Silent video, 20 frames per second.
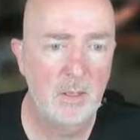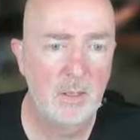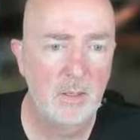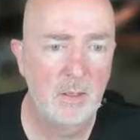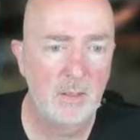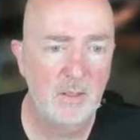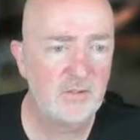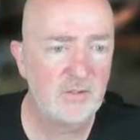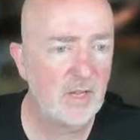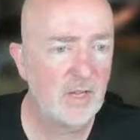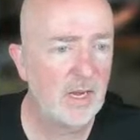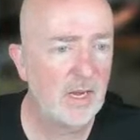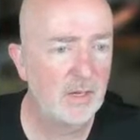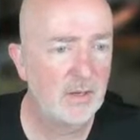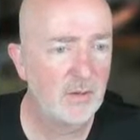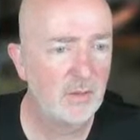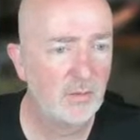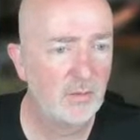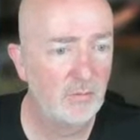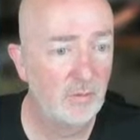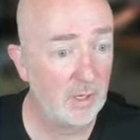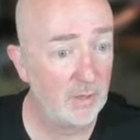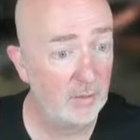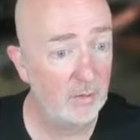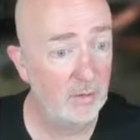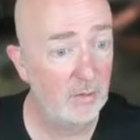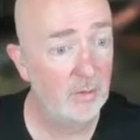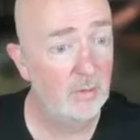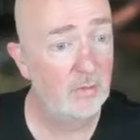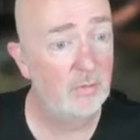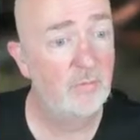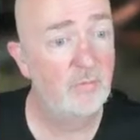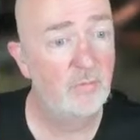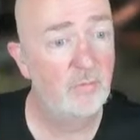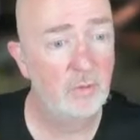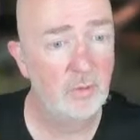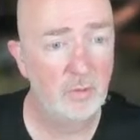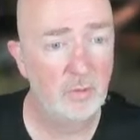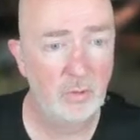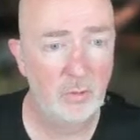Let's add in the vendor
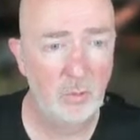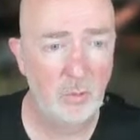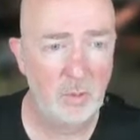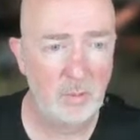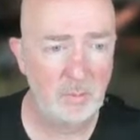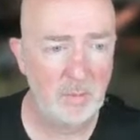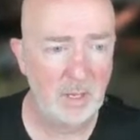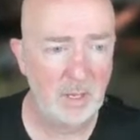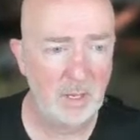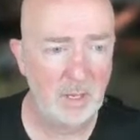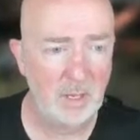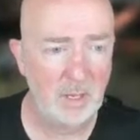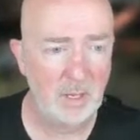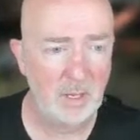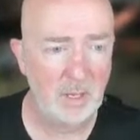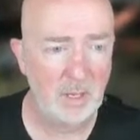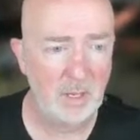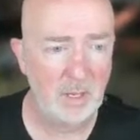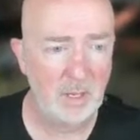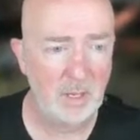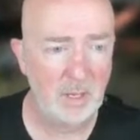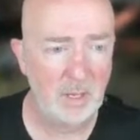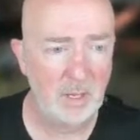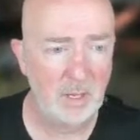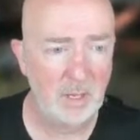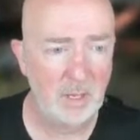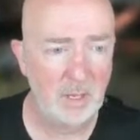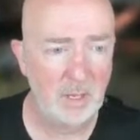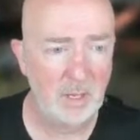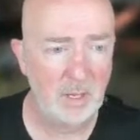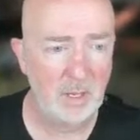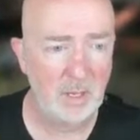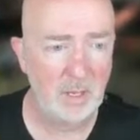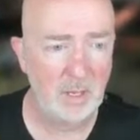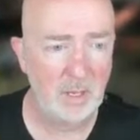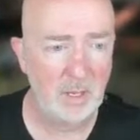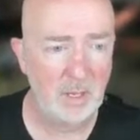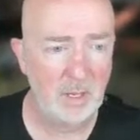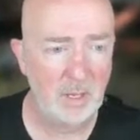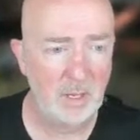for who we may want to purchase this from.
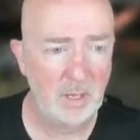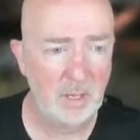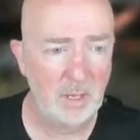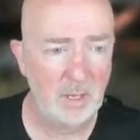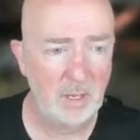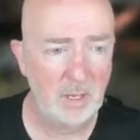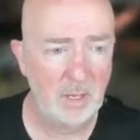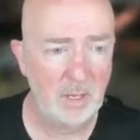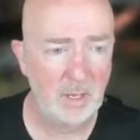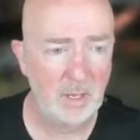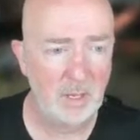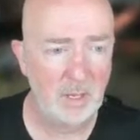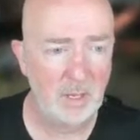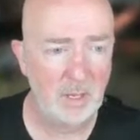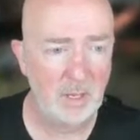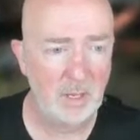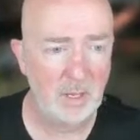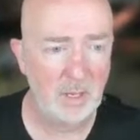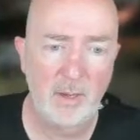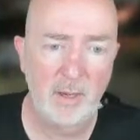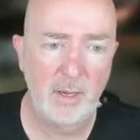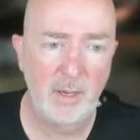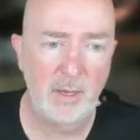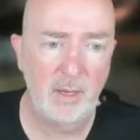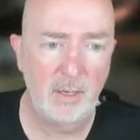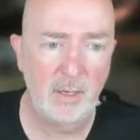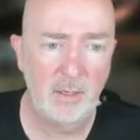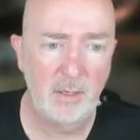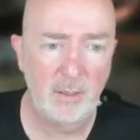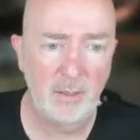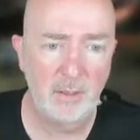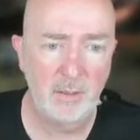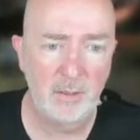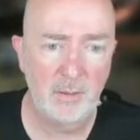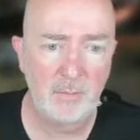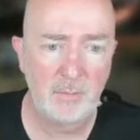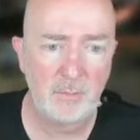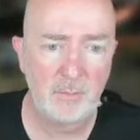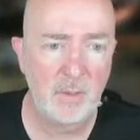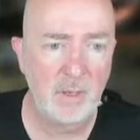And then
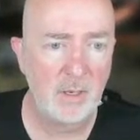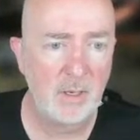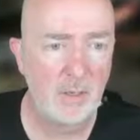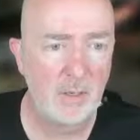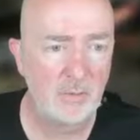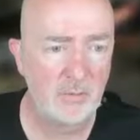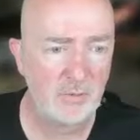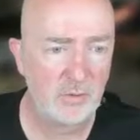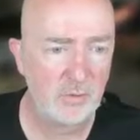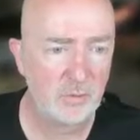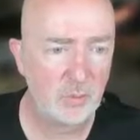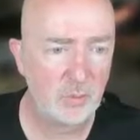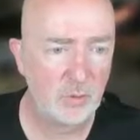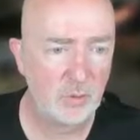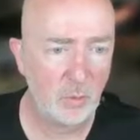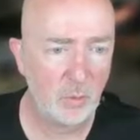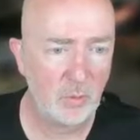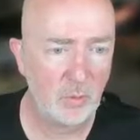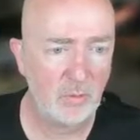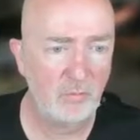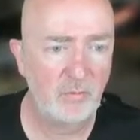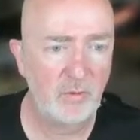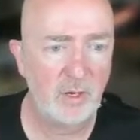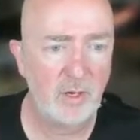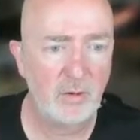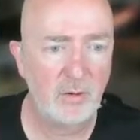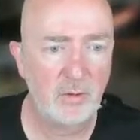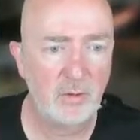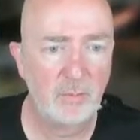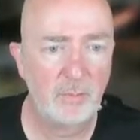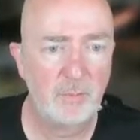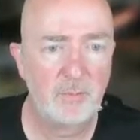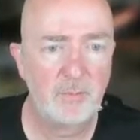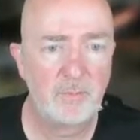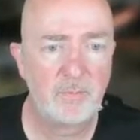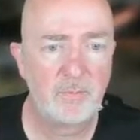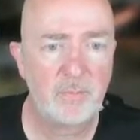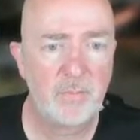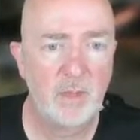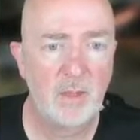since we're doing the vendor,
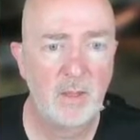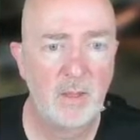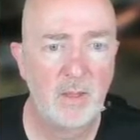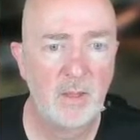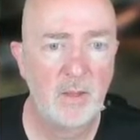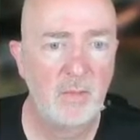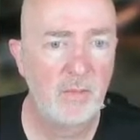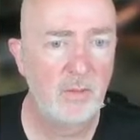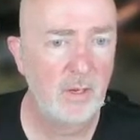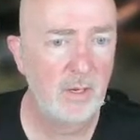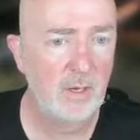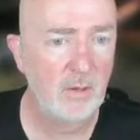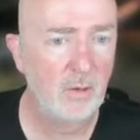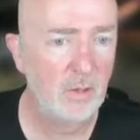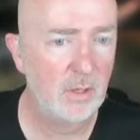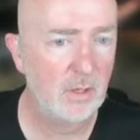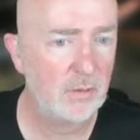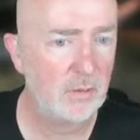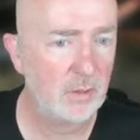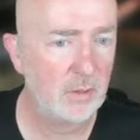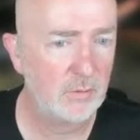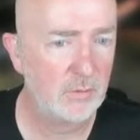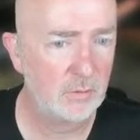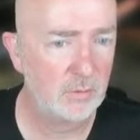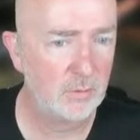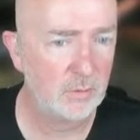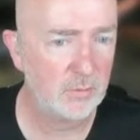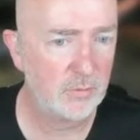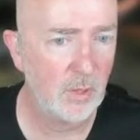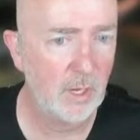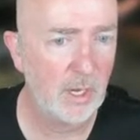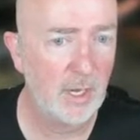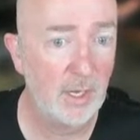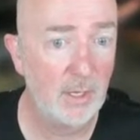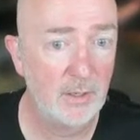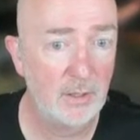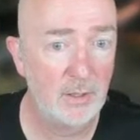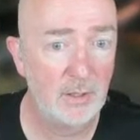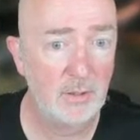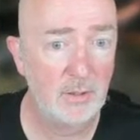then let's also add
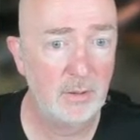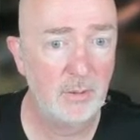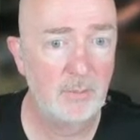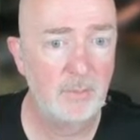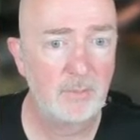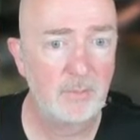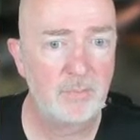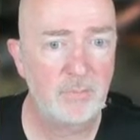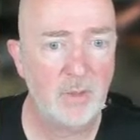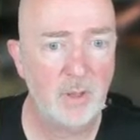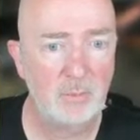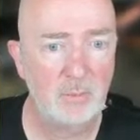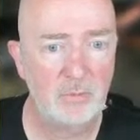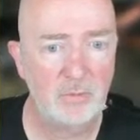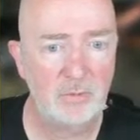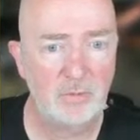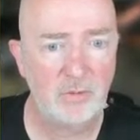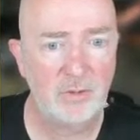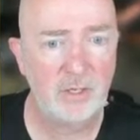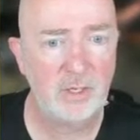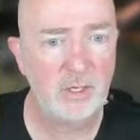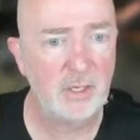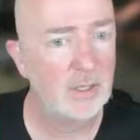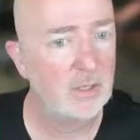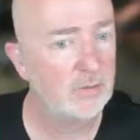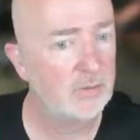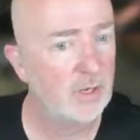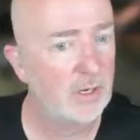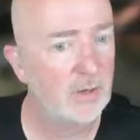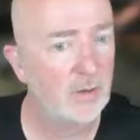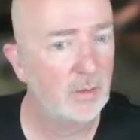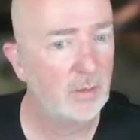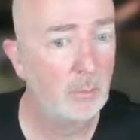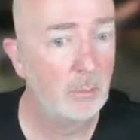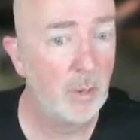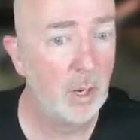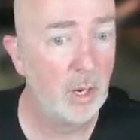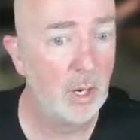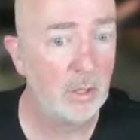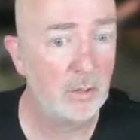in, I'm just thinking, let's add in the
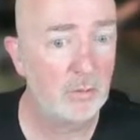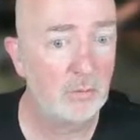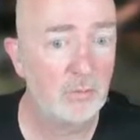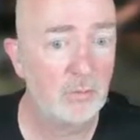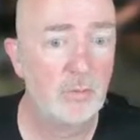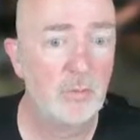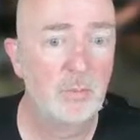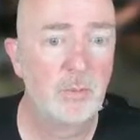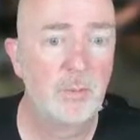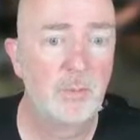buyer group.